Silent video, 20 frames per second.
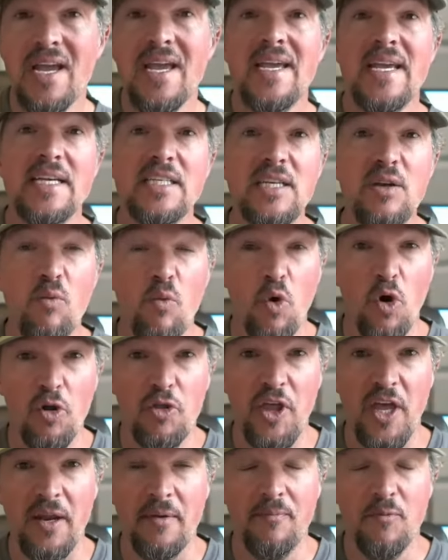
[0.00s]
Is it worth
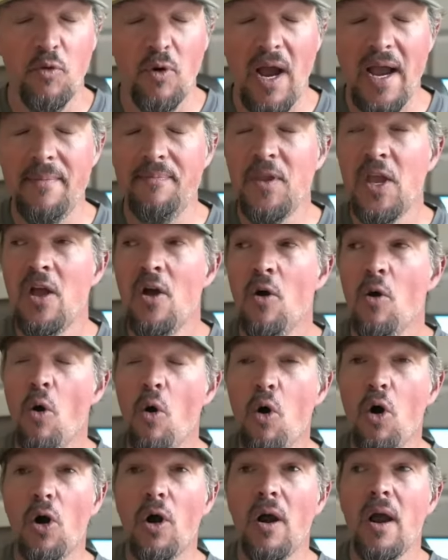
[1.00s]
it? Right?
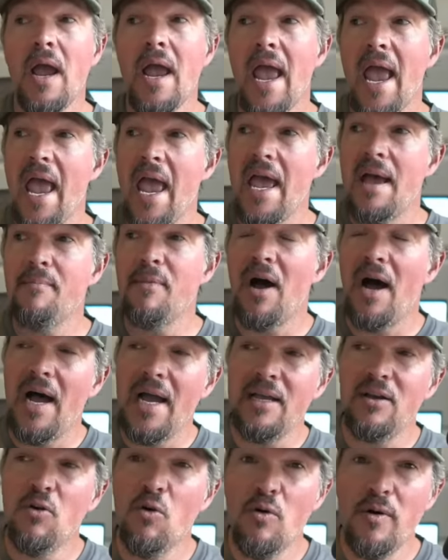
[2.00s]
Or am I
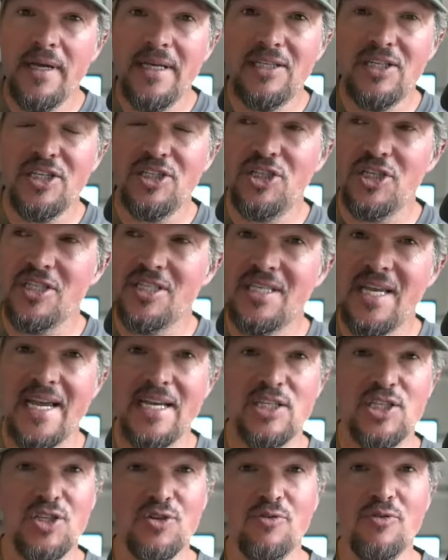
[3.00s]
going to just say,
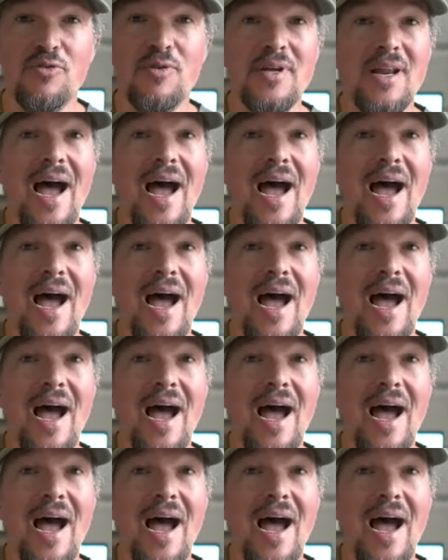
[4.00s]
screw it?